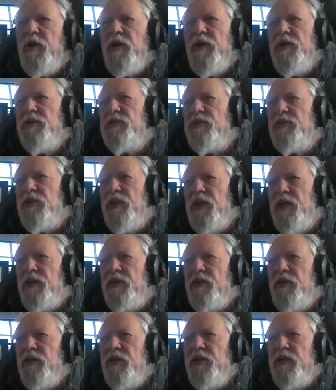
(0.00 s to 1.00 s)

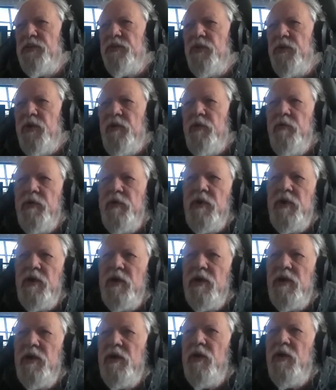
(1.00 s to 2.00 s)
selector. That's what I wanted to
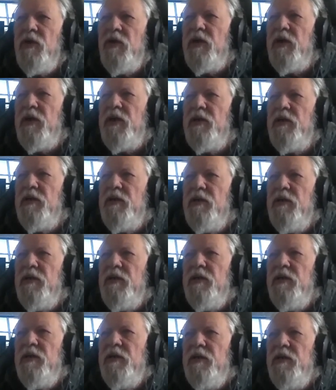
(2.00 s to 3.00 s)
go. Okay,
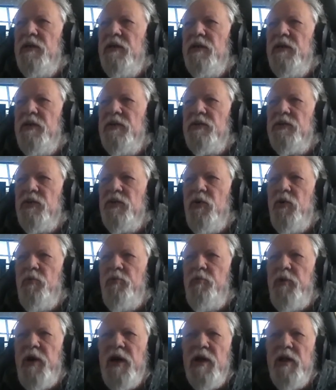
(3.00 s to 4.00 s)
here's a whole
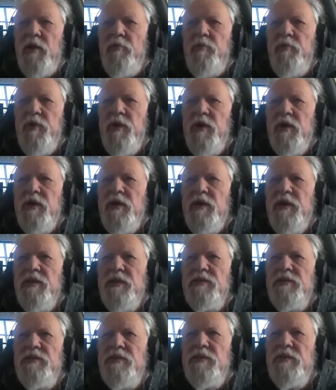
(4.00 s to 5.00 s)
pile of
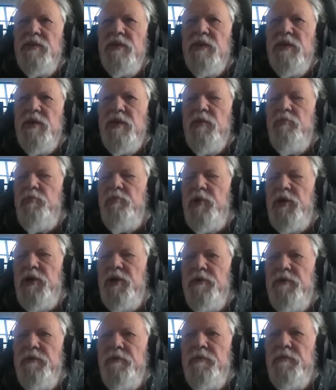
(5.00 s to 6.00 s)
plugins, but
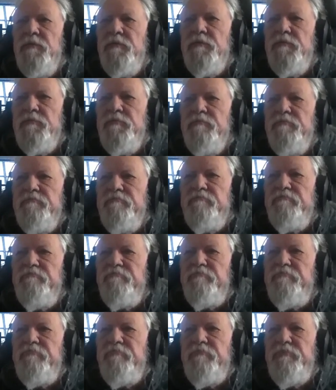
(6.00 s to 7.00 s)

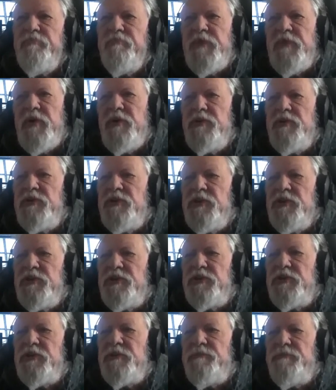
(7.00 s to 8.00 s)
they're just